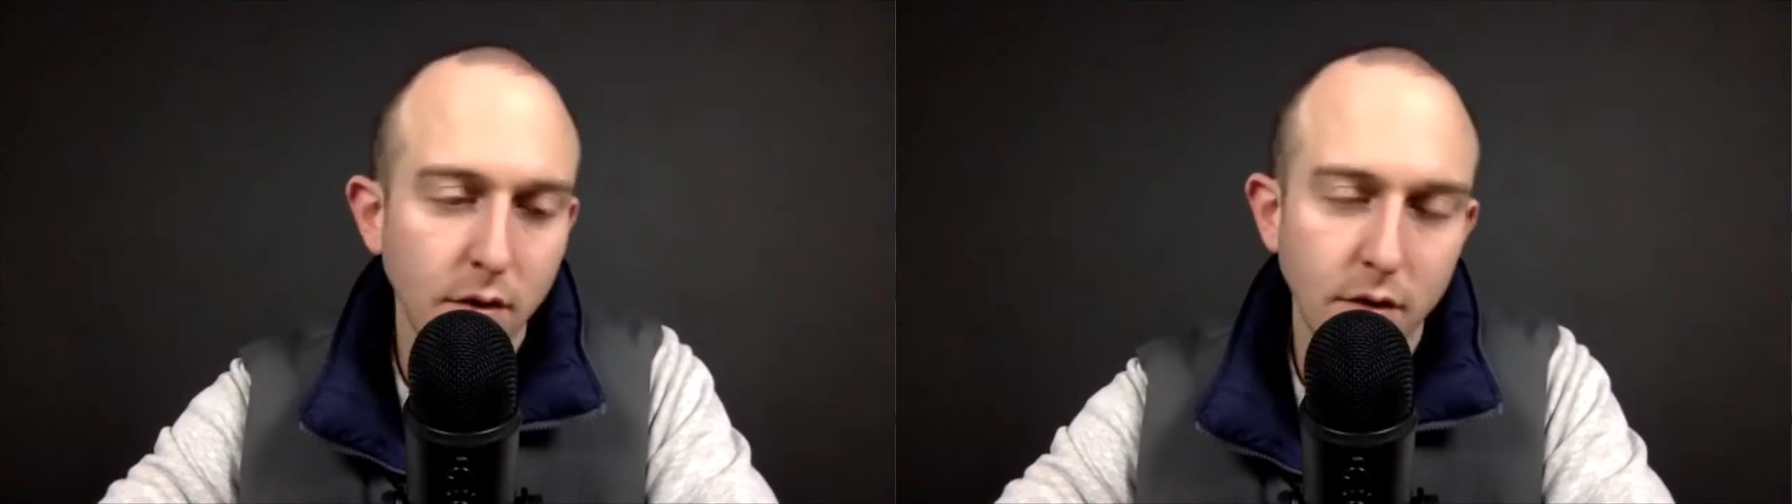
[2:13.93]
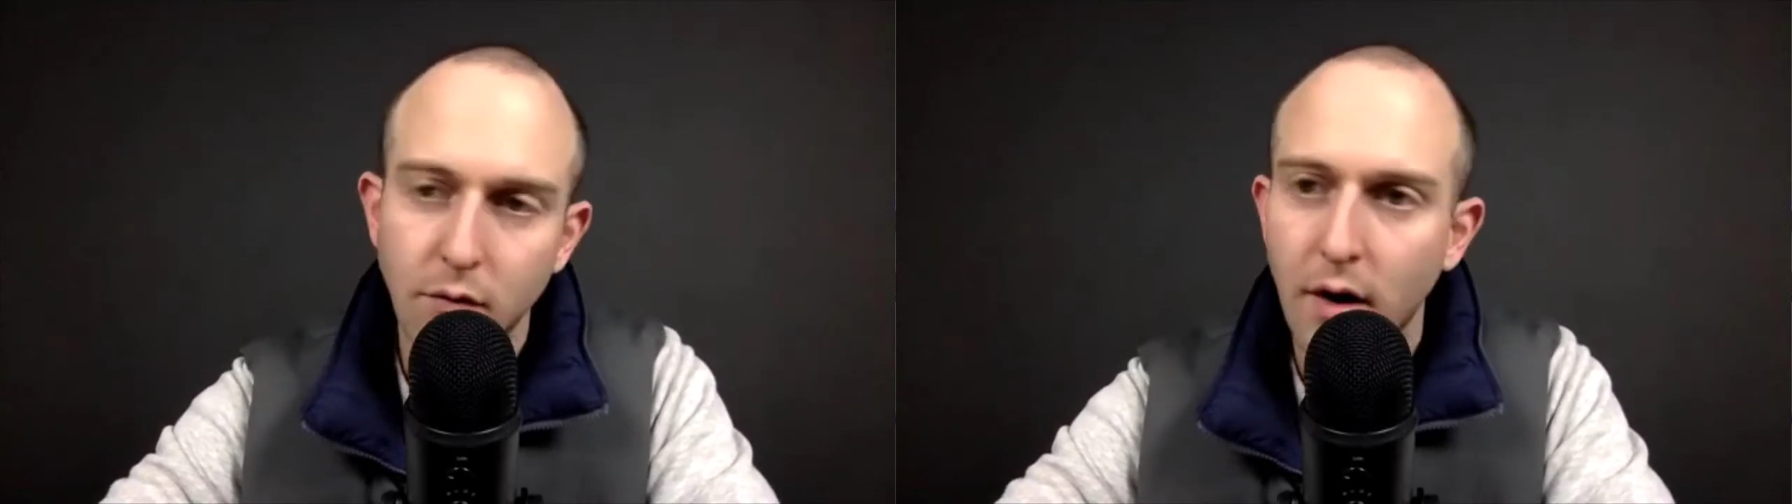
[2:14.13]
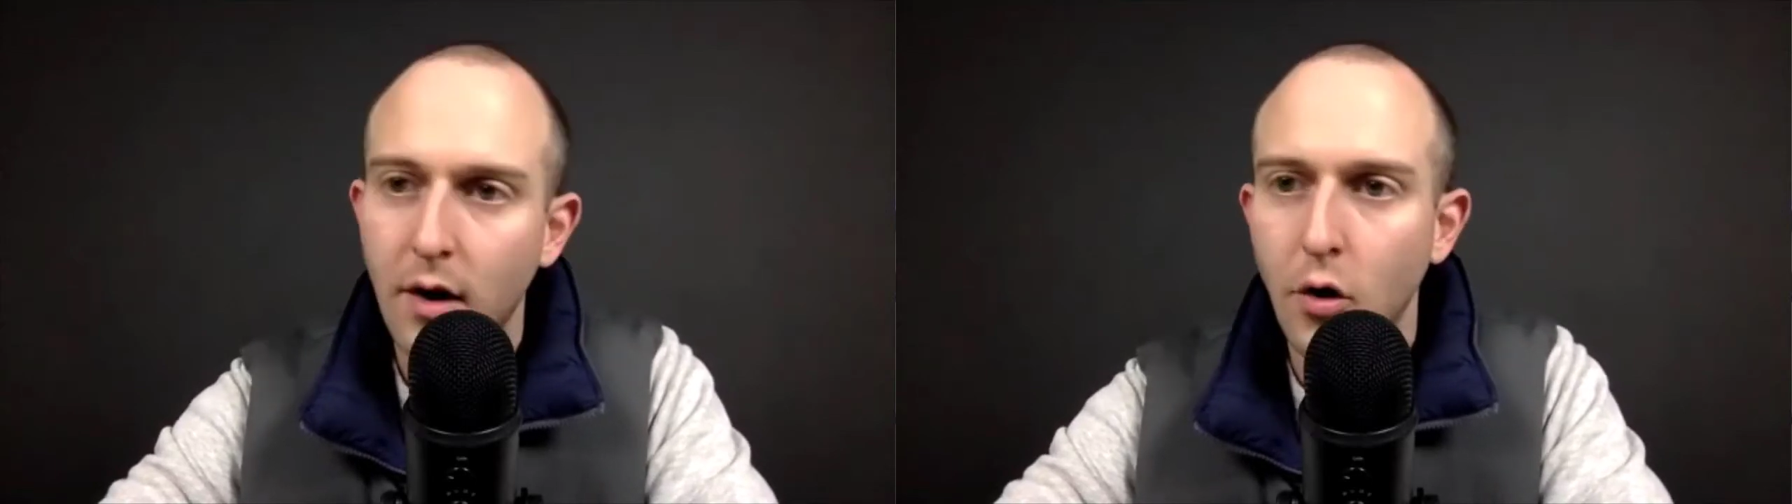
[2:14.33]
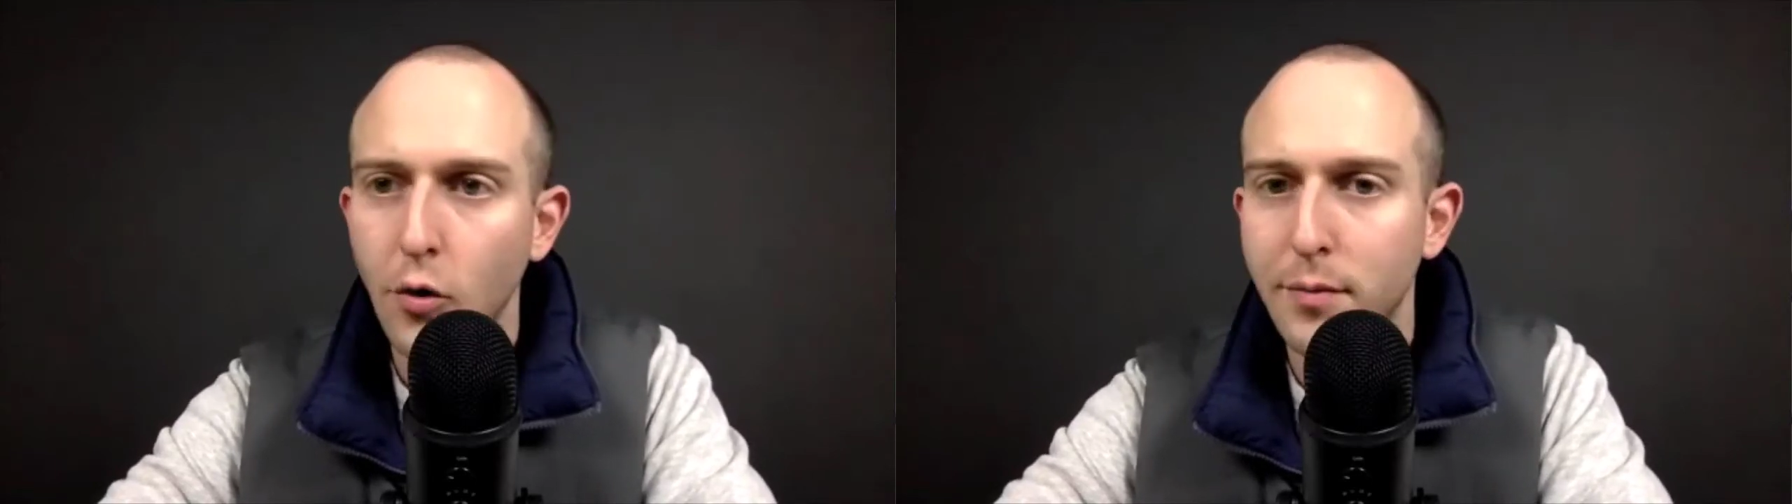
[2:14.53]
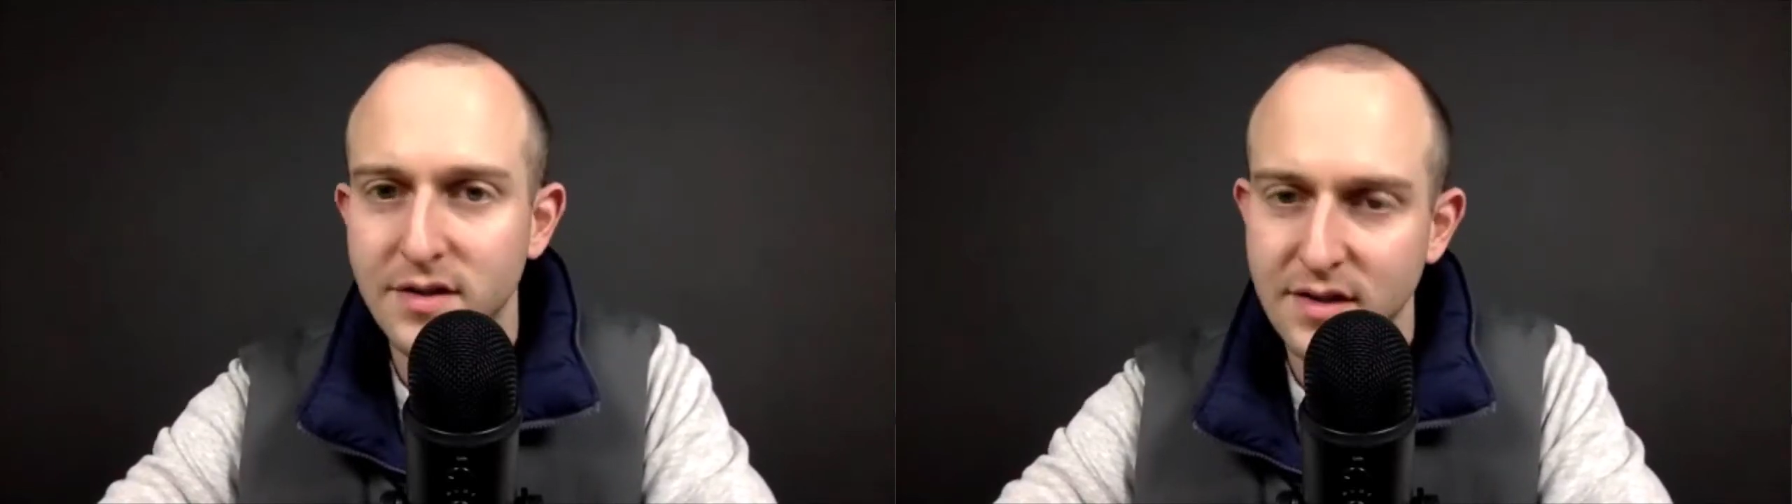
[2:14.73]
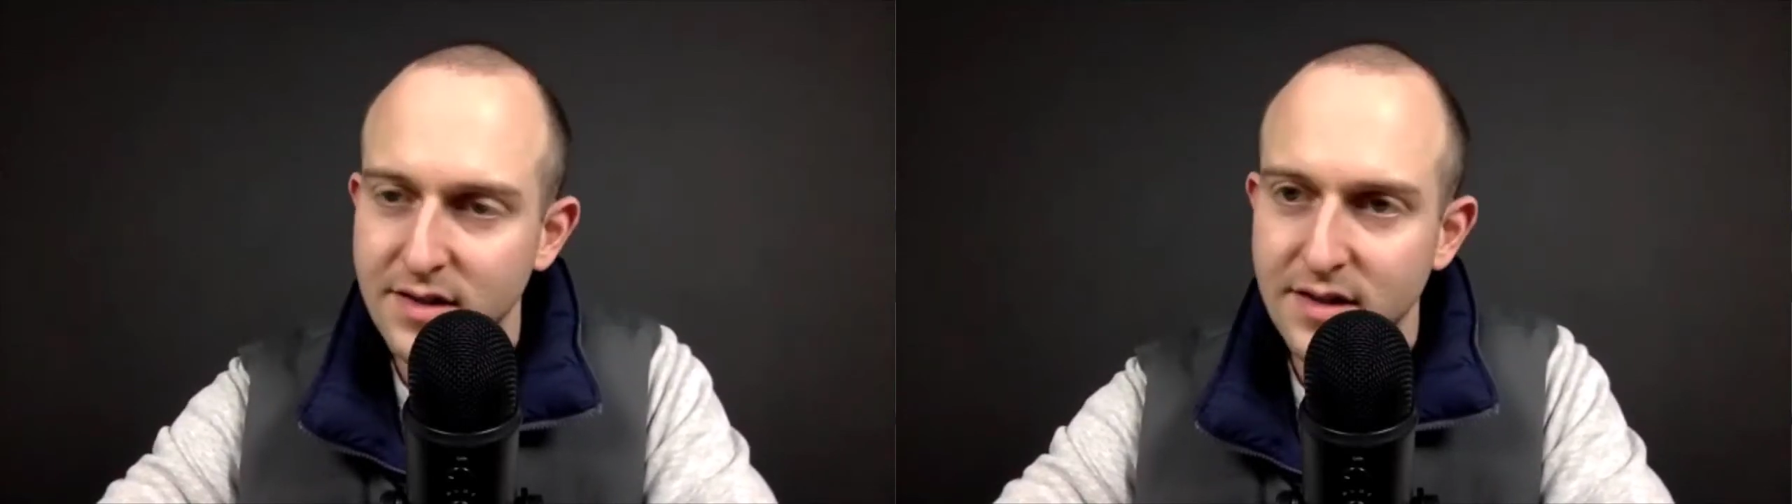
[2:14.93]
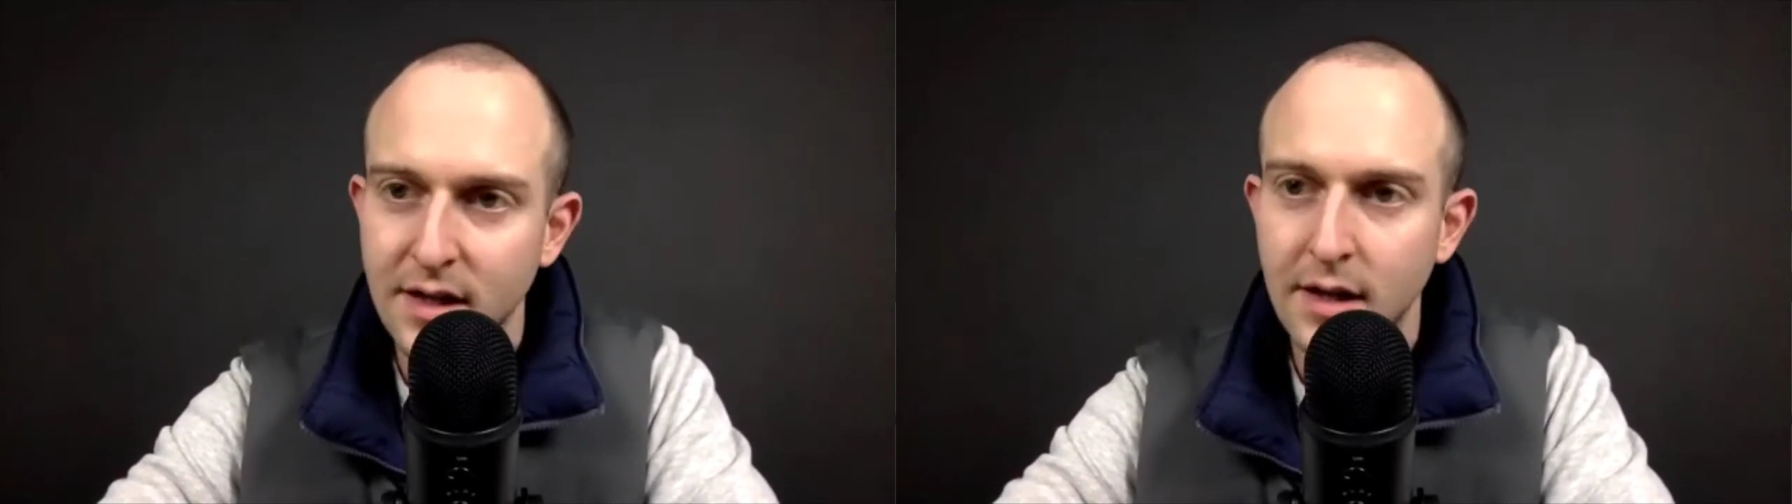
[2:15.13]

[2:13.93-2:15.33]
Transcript: to run our whole business. And